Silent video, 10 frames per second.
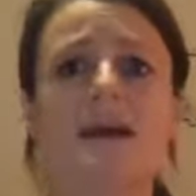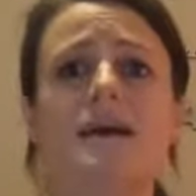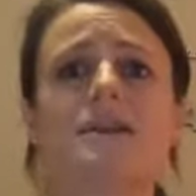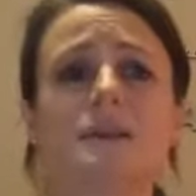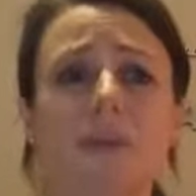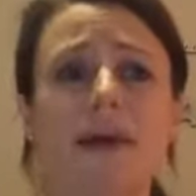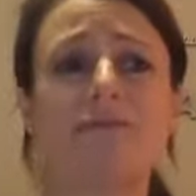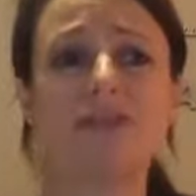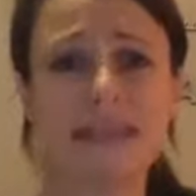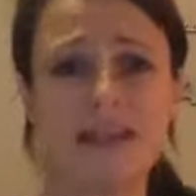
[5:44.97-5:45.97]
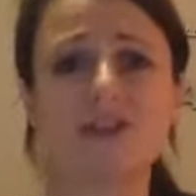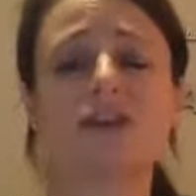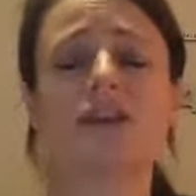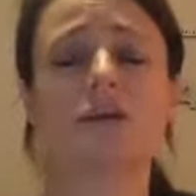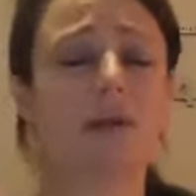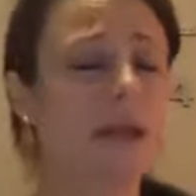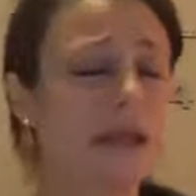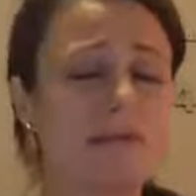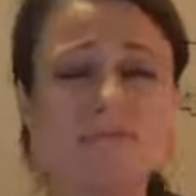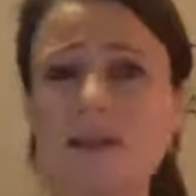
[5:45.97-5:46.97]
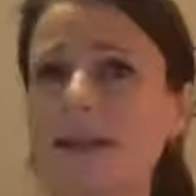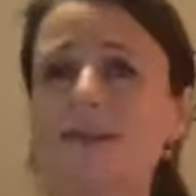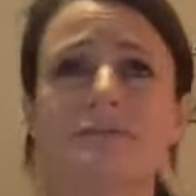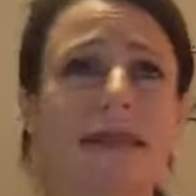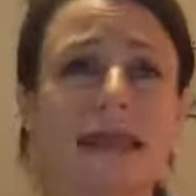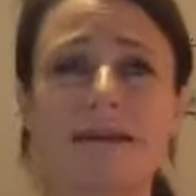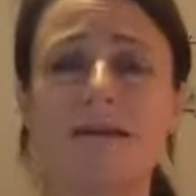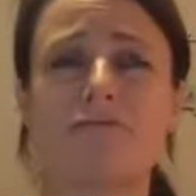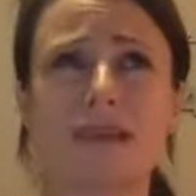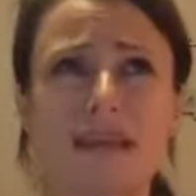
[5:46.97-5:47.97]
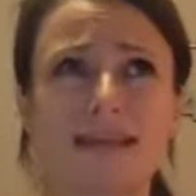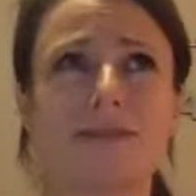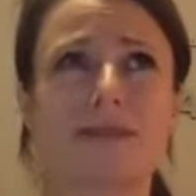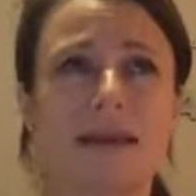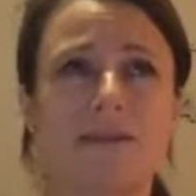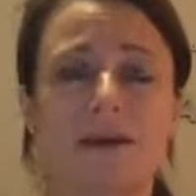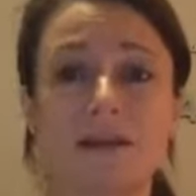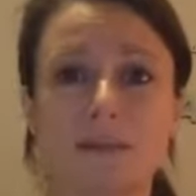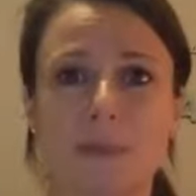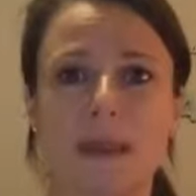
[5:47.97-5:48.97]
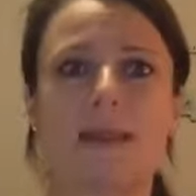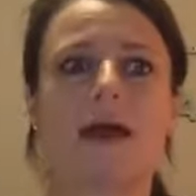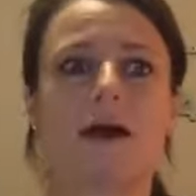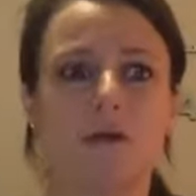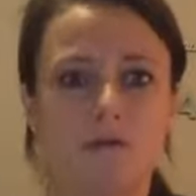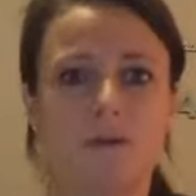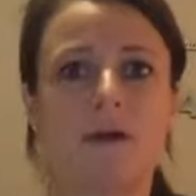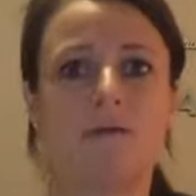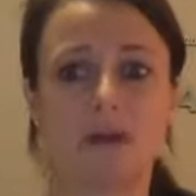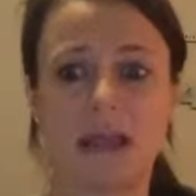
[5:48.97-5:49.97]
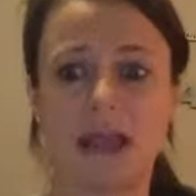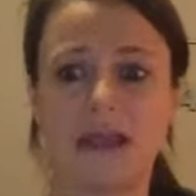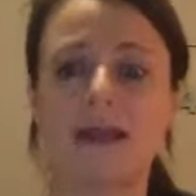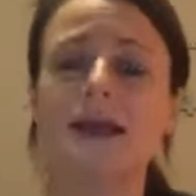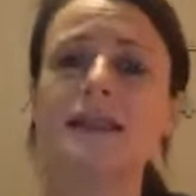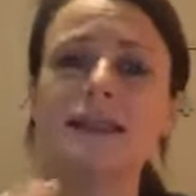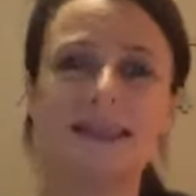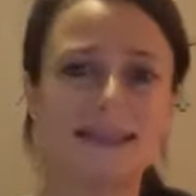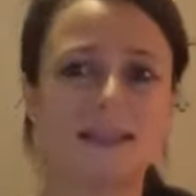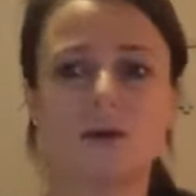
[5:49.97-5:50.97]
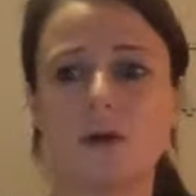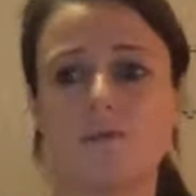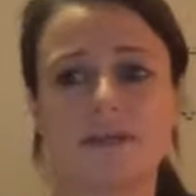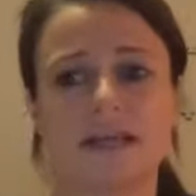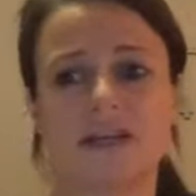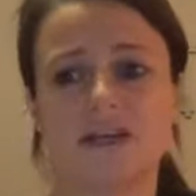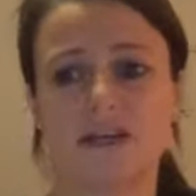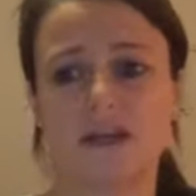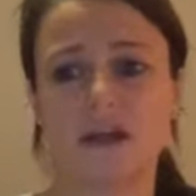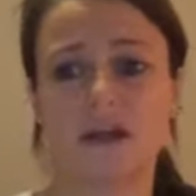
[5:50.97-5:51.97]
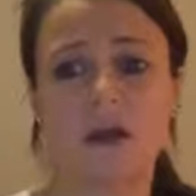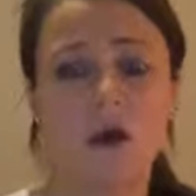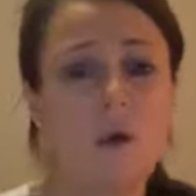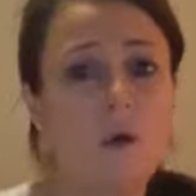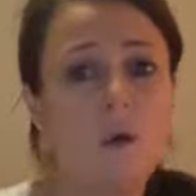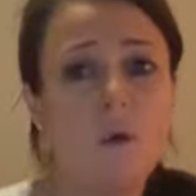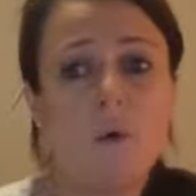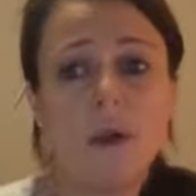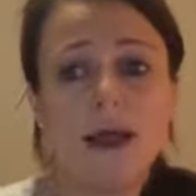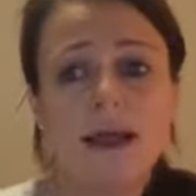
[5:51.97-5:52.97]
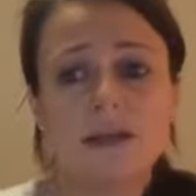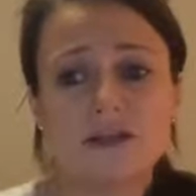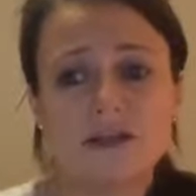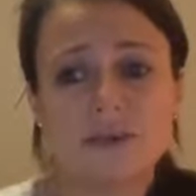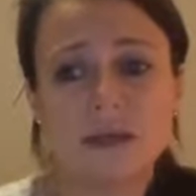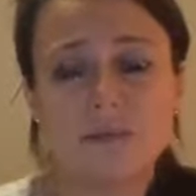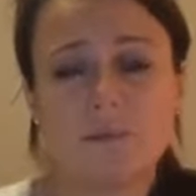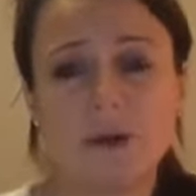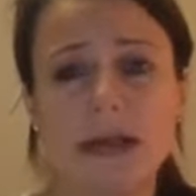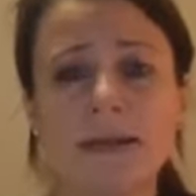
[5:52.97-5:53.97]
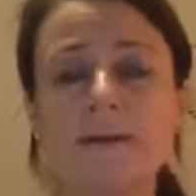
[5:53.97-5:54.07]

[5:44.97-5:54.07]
So my invitation, I'm going to reiterate, if I can speak that over and over again, that this is a conversation, and all I can do is bring